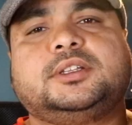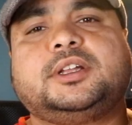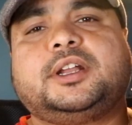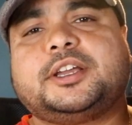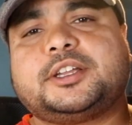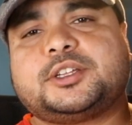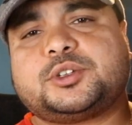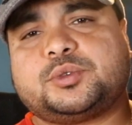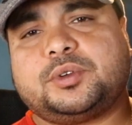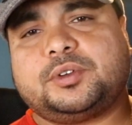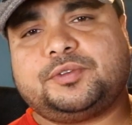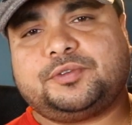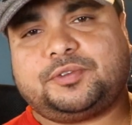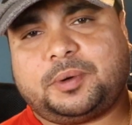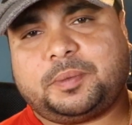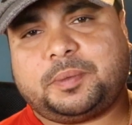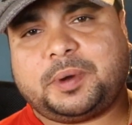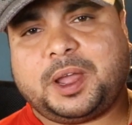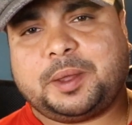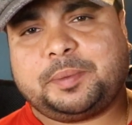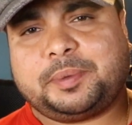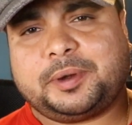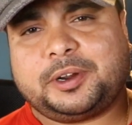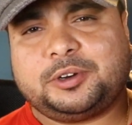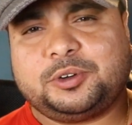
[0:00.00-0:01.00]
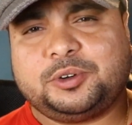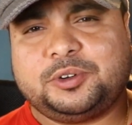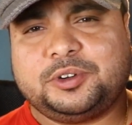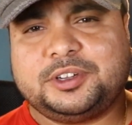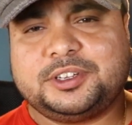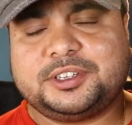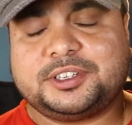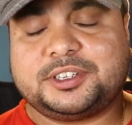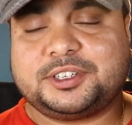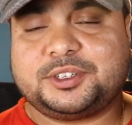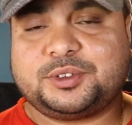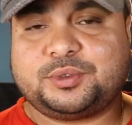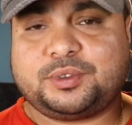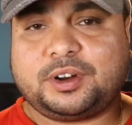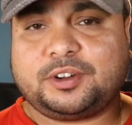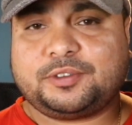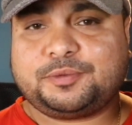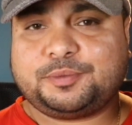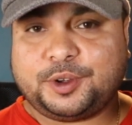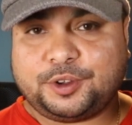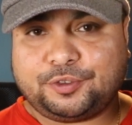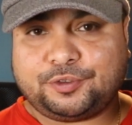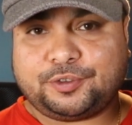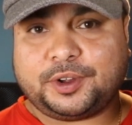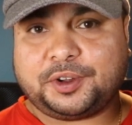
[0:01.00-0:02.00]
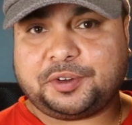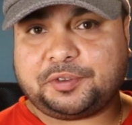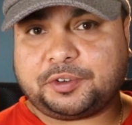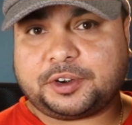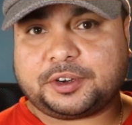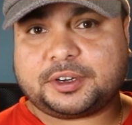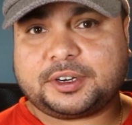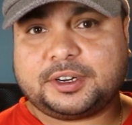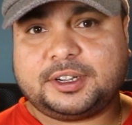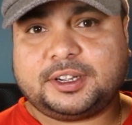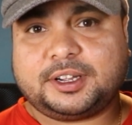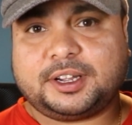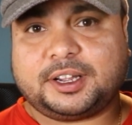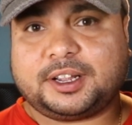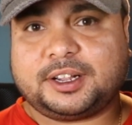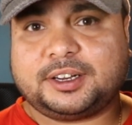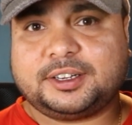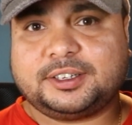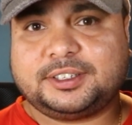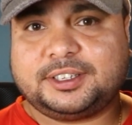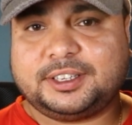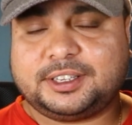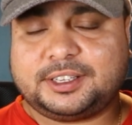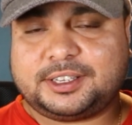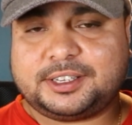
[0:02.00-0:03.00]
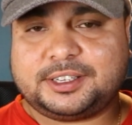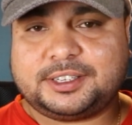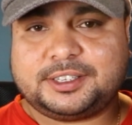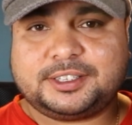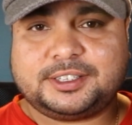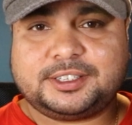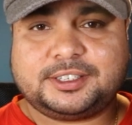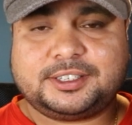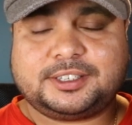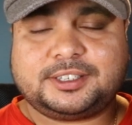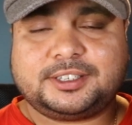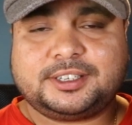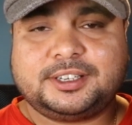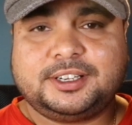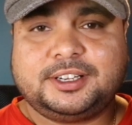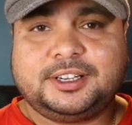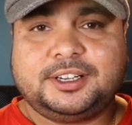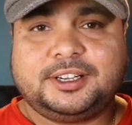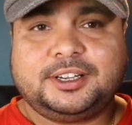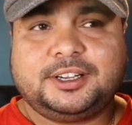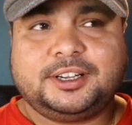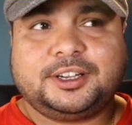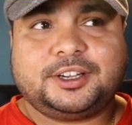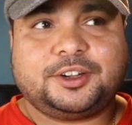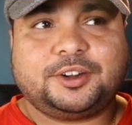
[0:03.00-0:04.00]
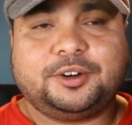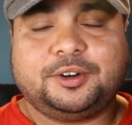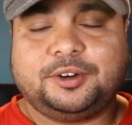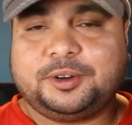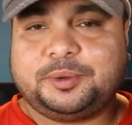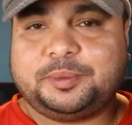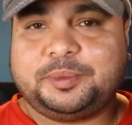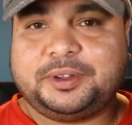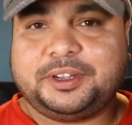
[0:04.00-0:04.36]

The next one from iPadOS is one of my favorite, and this is going